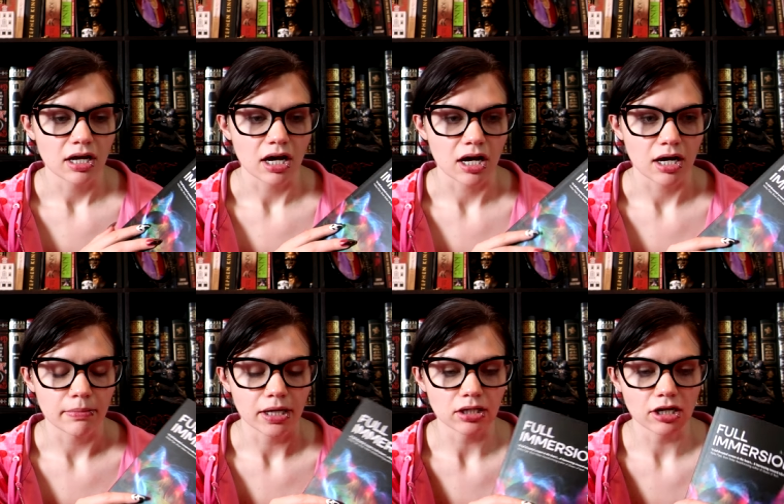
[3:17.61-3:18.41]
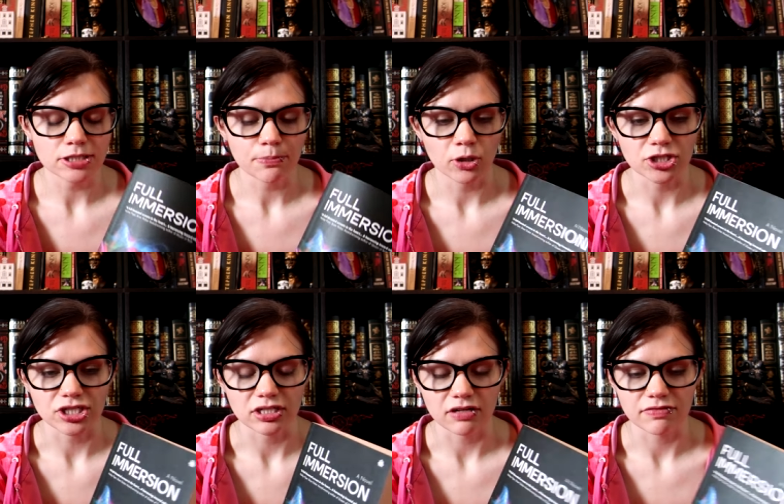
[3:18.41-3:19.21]
Um, a large
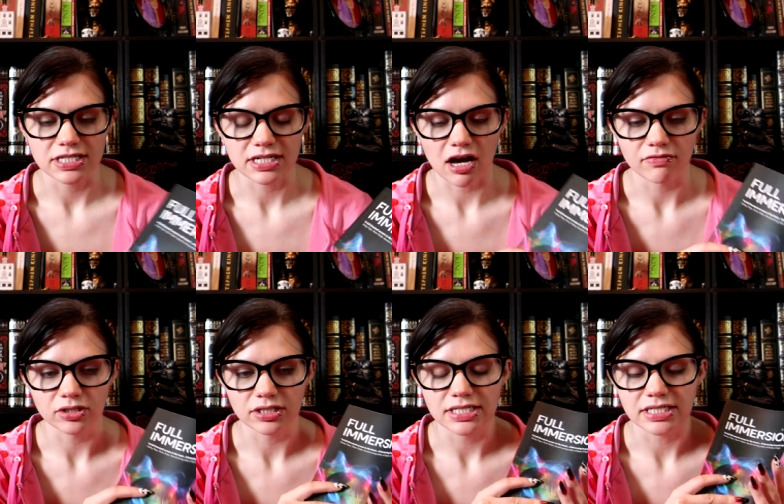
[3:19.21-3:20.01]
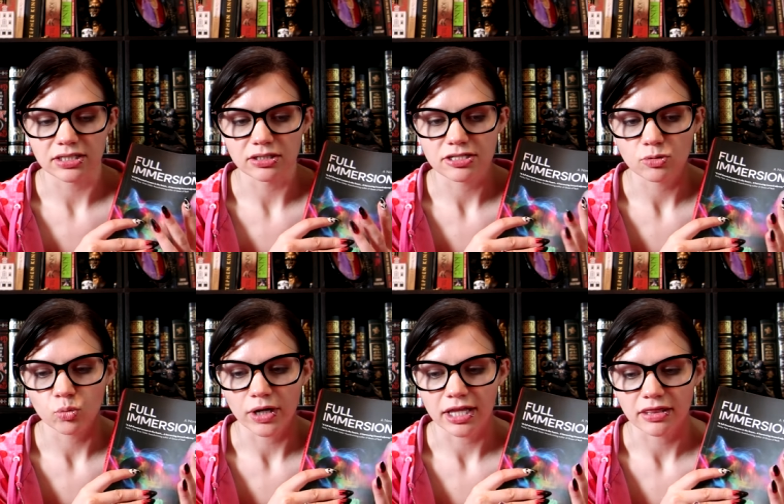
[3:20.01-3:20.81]
portion of this novel deals
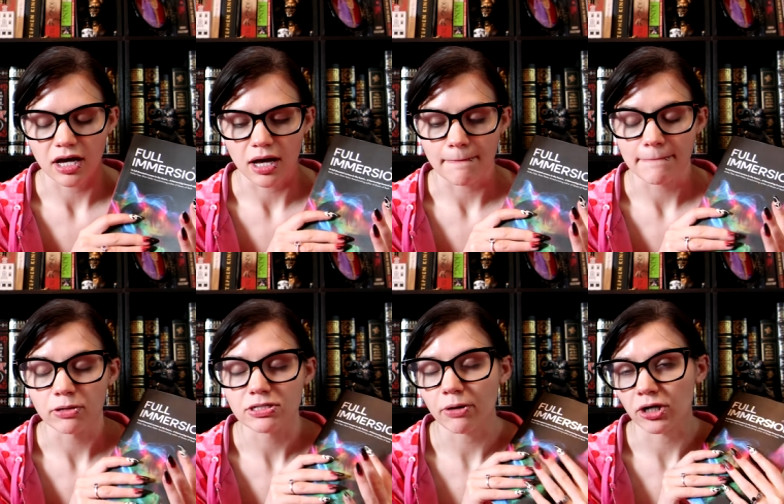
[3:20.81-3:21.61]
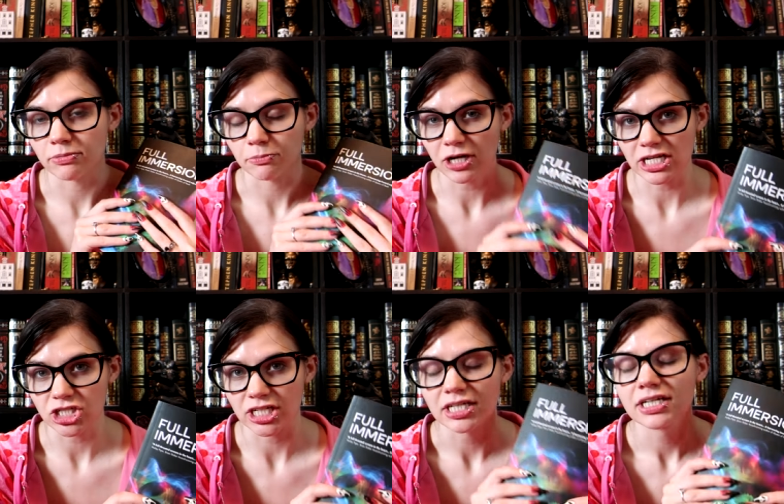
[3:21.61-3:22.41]
with um, postpartum
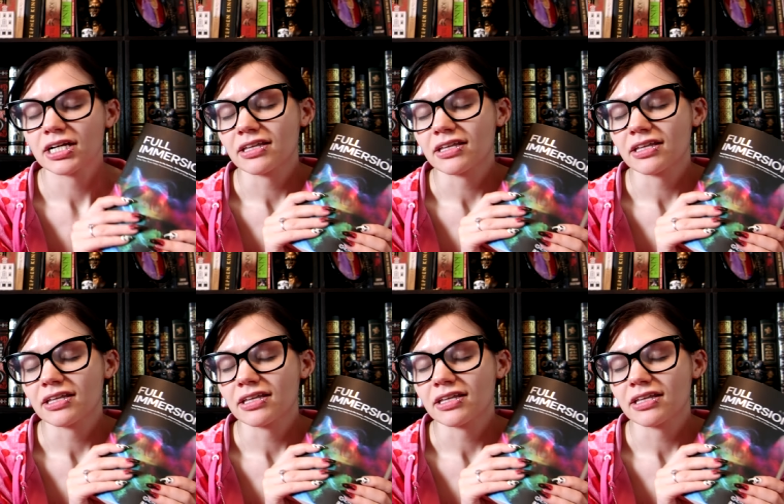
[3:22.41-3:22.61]
depression.